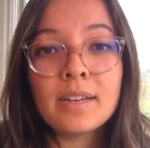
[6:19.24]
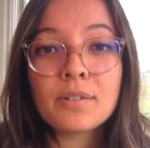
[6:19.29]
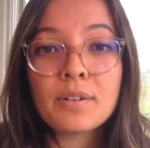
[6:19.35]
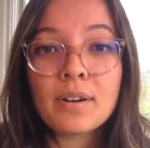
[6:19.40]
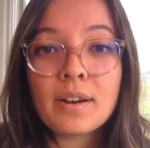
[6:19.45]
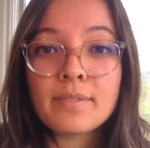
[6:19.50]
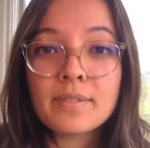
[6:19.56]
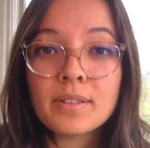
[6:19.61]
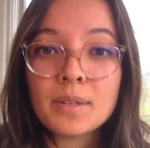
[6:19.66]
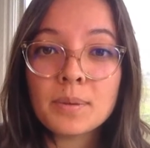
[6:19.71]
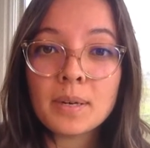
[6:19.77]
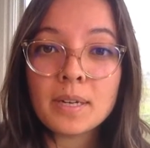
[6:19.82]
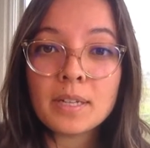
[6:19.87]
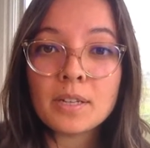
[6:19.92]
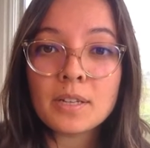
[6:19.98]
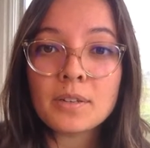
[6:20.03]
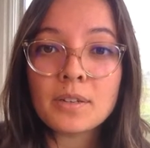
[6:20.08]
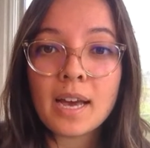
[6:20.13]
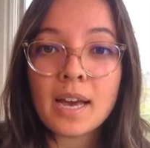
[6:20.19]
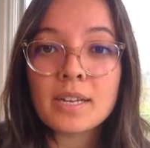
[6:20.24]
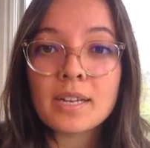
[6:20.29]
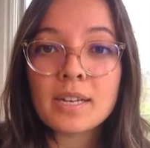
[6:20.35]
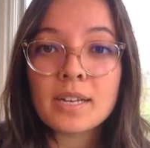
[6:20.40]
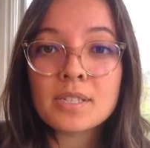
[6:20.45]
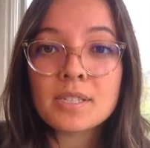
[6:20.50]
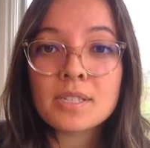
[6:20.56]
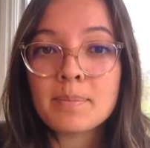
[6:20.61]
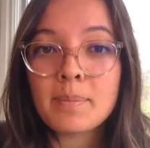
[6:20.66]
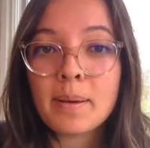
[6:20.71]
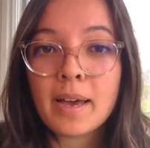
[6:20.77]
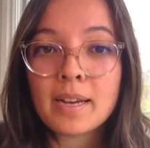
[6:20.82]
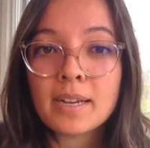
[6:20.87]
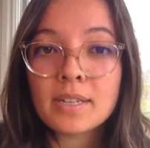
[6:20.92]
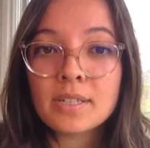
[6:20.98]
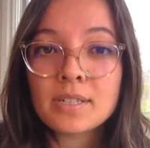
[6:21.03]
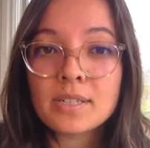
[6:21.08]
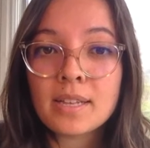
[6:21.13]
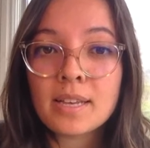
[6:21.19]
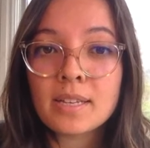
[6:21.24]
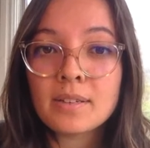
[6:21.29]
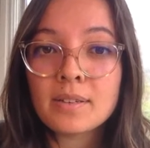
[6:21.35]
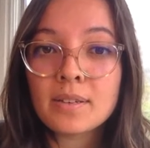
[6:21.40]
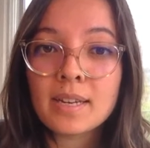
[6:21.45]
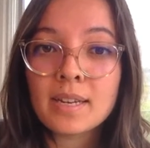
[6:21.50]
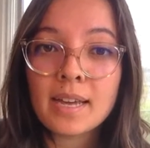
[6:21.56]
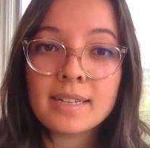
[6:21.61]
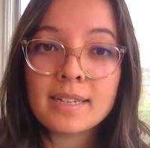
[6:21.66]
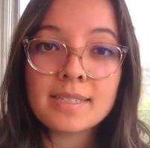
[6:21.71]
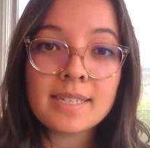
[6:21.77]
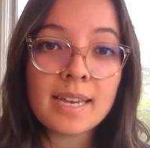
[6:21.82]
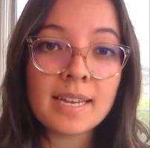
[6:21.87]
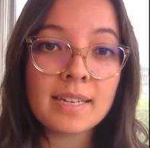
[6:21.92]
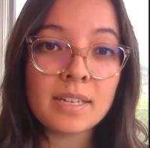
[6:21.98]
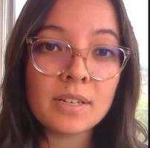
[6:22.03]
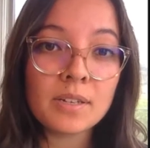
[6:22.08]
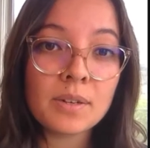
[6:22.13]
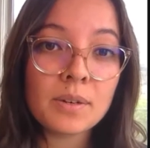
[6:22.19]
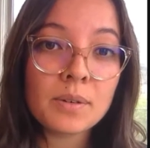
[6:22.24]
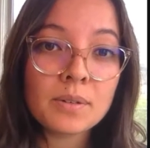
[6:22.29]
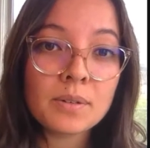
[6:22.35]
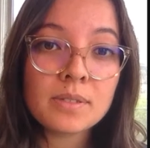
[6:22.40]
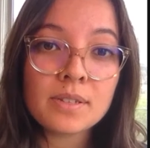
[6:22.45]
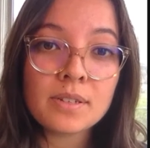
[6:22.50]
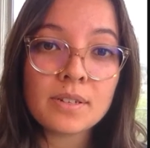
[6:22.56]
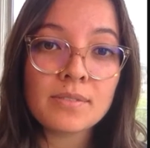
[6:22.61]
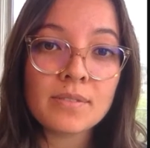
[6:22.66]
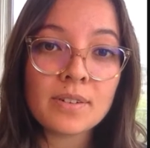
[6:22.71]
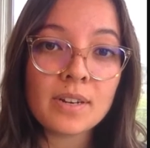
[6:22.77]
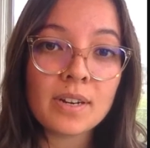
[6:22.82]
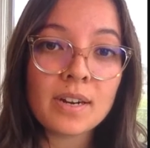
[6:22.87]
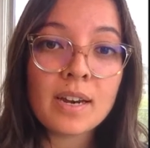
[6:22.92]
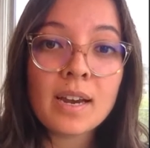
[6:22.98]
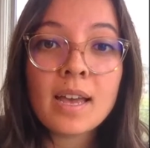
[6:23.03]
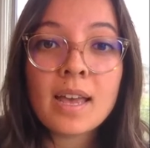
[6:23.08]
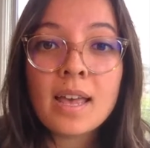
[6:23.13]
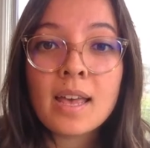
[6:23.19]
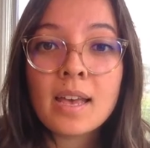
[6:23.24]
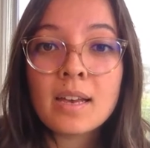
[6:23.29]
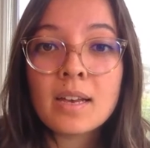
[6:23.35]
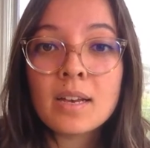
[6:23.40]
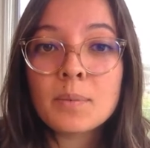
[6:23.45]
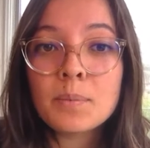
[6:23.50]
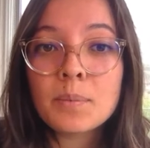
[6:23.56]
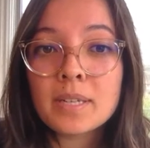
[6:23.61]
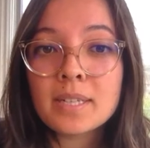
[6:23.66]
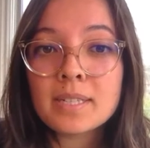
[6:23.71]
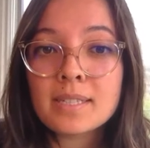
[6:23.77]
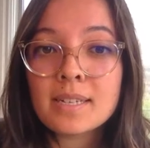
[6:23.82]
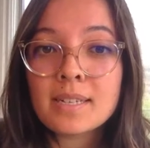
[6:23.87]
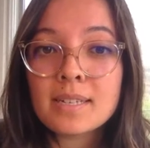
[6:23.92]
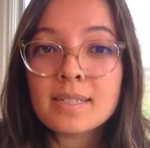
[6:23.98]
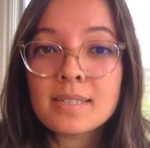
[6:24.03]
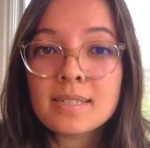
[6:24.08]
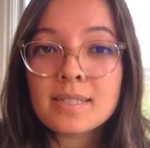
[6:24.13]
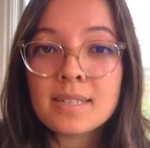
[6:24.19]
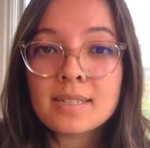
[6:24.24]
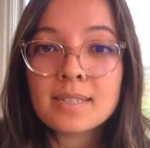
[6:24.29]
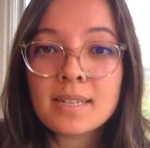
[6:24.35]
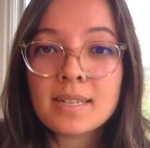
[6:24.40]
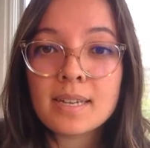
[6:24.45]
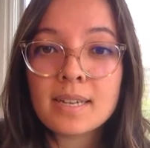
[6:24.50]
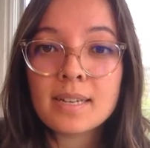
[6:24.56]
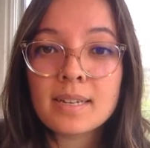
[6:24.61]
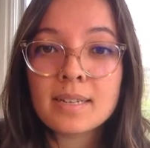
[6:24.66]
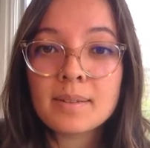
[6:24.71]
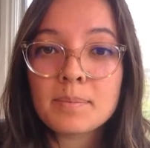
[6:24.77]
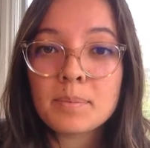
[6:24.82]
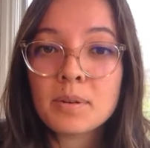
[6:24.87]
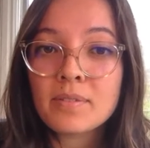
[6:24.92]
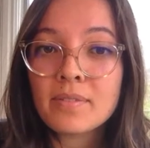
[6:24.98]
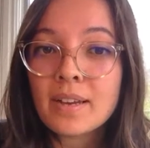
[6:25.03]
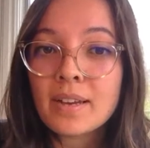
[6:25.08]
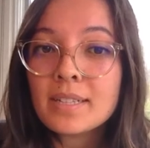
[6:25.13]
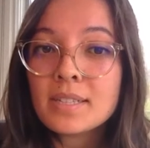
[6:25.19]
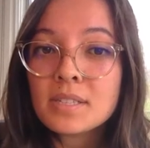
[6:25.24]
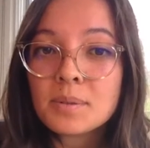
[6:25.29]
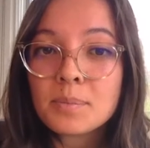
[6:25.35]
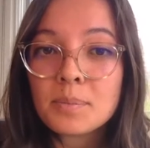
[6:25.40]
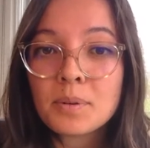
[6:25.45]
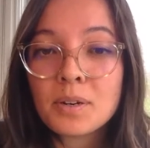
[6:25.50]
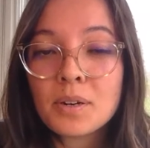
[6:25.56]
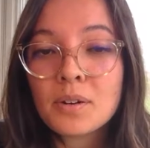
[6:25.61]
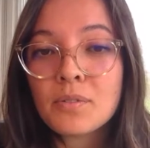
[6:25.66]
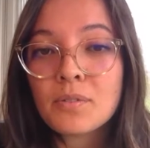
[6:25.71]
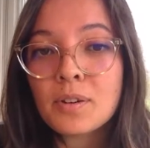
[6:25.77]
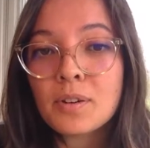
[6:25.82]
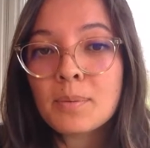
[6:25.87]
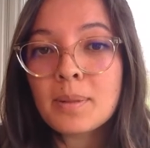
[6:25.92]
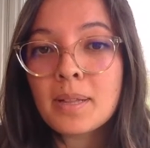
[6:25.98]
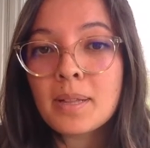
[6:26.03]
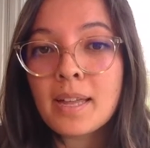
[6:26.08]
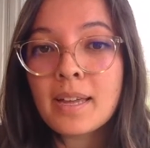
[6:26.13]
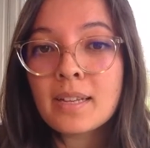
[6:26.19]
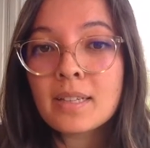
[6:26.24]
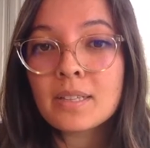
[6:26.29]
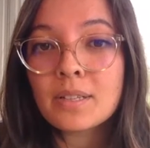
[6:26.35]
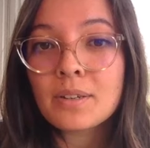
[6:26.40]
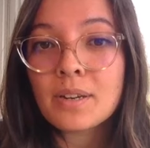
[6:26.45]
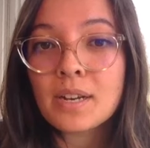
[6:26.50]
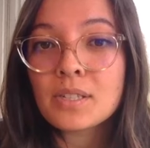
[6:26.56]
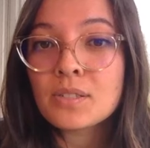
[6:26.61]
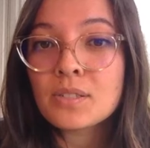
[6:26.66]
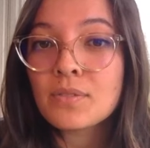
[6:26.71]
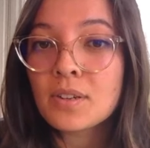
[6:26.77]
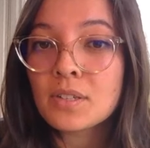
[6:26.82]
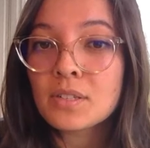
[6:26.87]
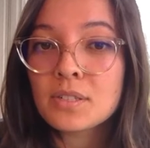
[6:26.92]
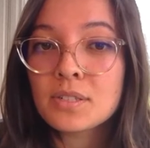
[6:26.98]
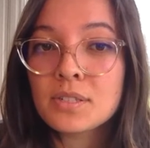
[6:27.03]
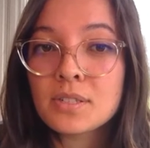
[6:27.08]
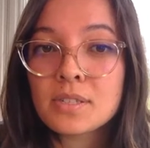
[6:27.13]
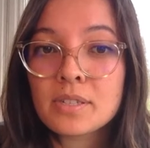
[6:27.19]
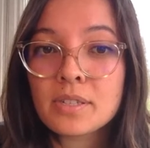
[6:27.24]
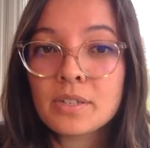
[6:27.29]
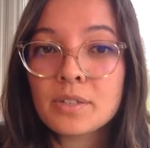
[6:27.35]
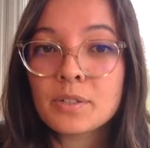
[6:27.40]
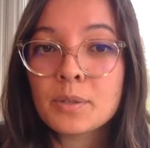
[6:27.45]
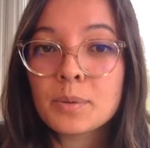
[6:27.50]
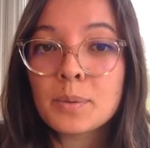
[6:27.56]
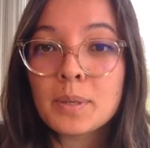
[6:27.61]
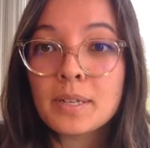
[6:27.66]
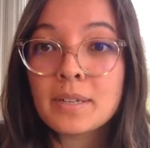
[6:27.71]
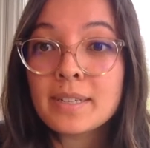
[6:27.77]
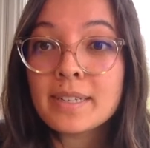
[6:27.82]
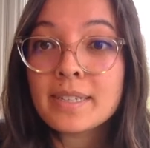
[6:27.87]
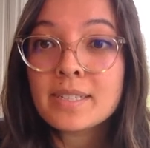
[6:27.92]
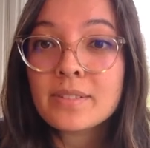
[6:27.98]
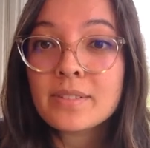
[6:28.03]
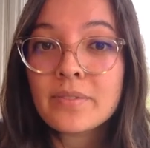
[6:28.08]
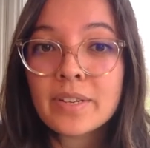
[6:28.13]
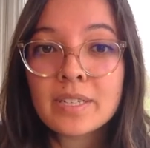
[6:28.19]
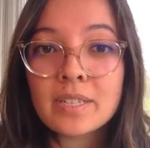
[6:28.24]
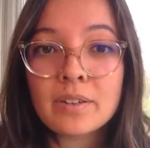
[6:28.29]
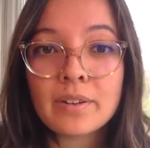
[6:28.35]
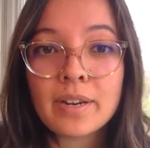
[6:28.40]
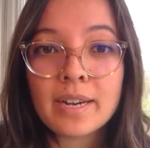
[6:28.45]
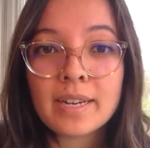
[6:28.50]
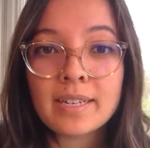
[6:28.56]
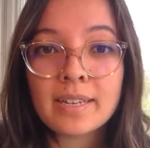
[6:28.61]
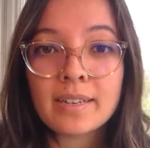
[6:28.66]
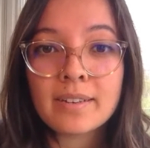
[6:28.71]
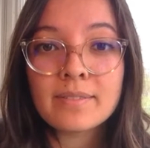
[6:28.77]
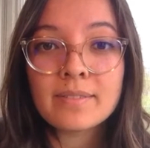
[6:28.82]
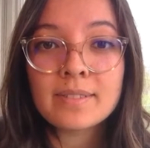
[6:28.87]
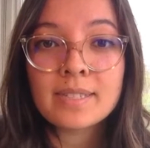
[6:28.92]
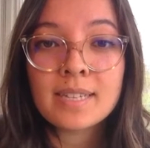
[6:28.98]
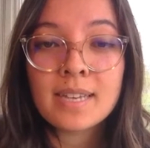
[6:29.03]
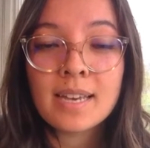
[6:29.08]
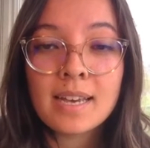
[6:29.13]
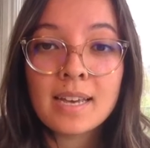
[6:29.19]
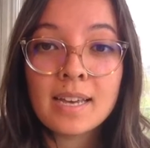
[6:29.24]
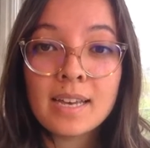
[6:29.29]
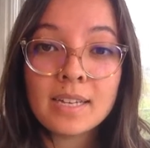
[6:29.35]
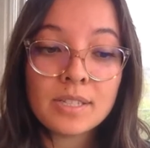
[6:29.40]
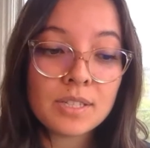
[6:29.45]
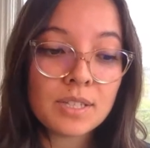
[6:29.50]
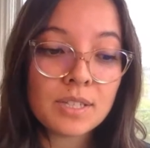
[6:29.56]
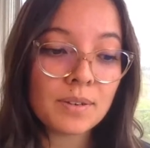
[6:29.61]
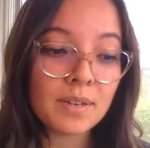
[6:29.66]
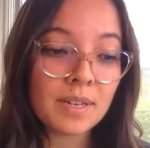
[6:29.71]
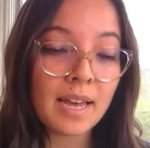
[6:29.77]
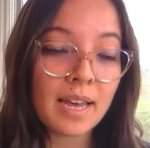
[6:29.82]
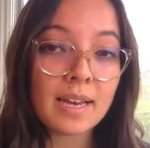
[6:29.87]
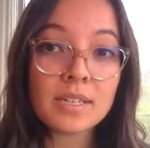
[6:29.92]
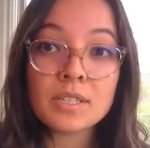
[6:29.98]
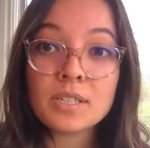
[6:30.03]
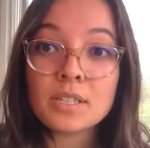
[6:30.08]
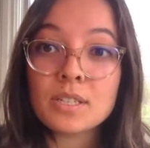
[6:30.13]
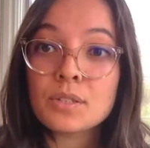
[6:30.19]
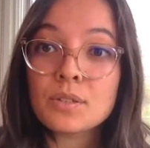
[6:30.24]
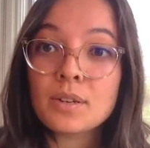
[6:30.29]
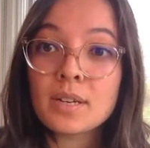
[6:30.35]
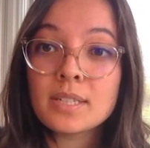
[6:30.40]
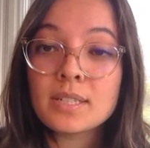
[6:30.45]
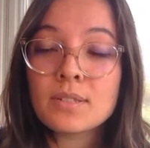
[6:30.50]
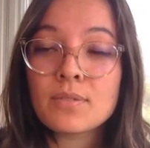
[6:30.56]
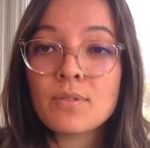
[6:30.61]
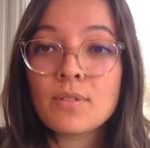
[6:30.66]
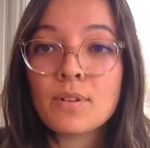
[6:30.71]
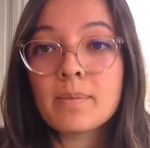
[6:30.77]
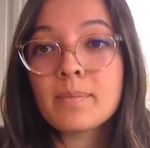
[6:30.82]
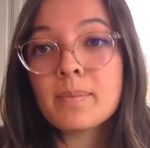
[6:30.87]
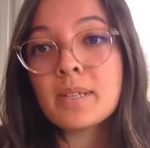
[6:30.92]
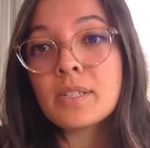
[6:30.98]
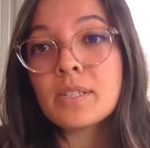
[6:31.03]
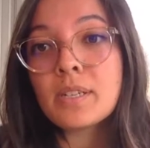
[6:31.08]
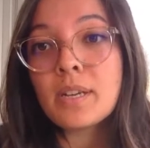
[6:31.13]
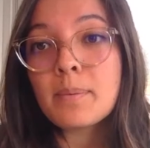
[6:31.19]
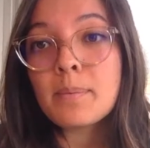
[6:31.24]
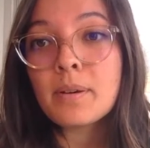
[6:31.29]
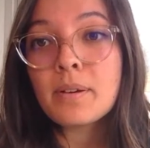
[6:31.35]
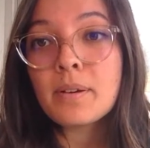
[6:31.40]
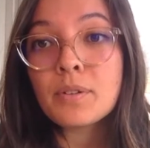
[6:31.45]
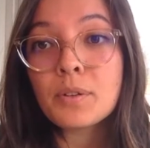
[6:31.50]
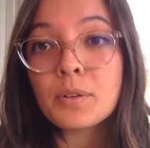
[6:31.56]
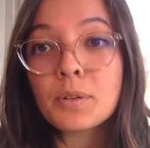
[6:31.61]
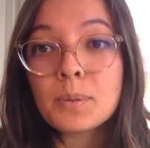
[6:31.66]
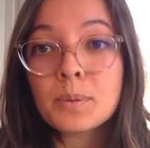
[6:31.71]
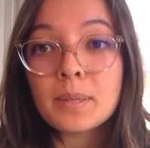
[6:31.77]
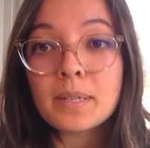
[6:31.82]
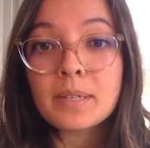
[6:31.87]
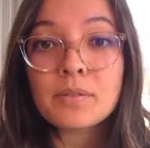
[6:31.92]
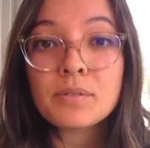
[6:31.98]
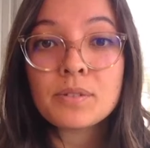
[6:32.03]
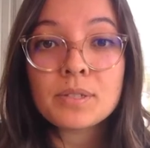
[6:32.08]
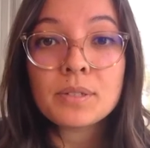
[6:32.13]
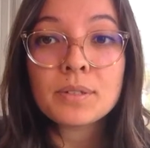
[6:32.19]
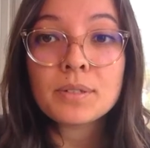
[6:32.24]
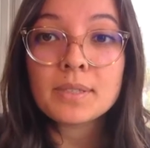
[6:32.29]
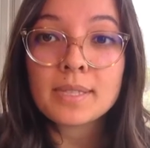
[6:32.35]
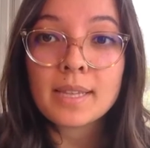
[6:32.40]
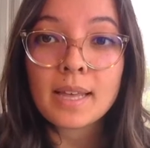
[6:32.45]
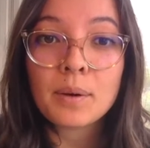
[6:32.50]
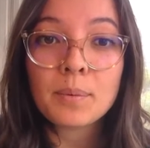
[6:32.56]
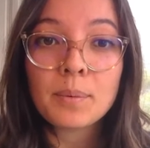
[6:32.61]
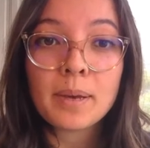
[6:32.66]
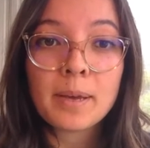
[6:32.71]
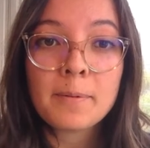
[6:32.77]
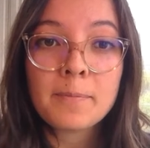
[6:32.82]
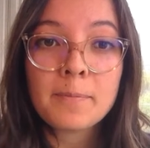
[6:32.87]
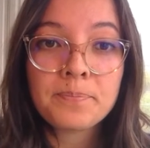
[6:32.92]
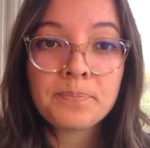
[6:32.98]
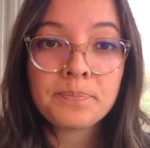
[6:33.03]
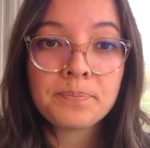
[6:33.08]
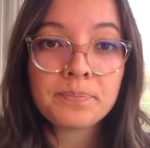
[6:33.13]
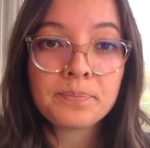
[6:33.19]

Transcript: And GraphQL Lodash is a package that you can add to any node server, and what it does is it provides support for applying Lodash functions to your queries via directives, and so you can actually transform the shape of your query results that way.